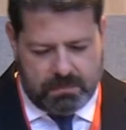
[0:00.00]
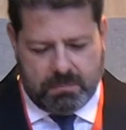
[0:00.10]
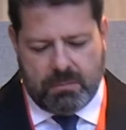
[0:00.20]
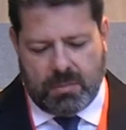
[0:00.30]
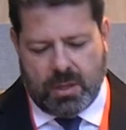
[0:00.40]

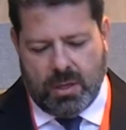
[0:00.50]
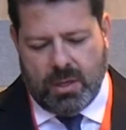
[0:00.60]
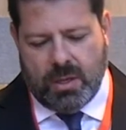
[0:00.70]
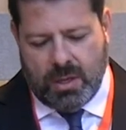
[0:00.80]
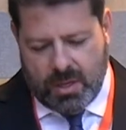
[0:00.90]

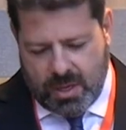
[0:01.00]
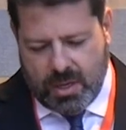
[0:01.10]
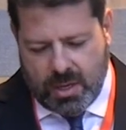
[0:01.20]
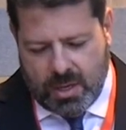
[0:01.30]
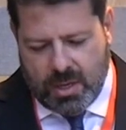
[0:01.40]

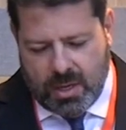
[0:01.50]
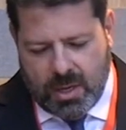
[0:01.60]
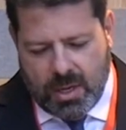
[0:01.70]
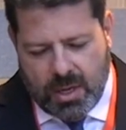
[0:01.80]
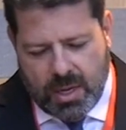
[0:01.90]

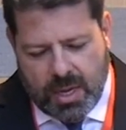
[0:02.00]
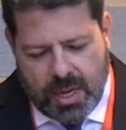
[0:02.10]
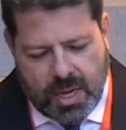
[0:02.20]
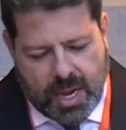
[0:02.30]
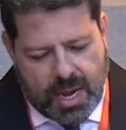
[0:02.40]

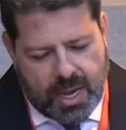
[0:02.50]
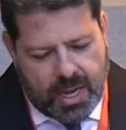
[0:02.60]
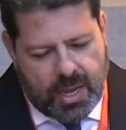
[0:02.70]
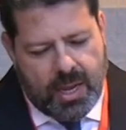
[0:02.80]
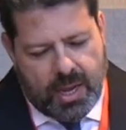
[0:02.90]

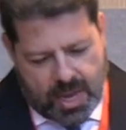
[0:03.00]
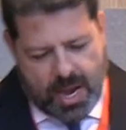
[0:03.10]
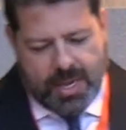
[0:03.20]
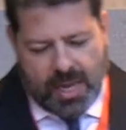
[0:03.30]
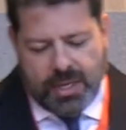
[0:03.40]

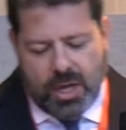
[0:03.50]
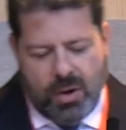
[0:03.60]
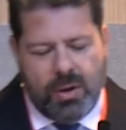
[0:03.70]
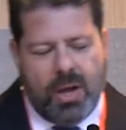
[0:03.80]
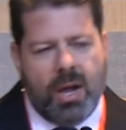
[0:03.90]
And I
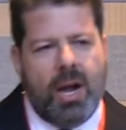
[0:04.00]
know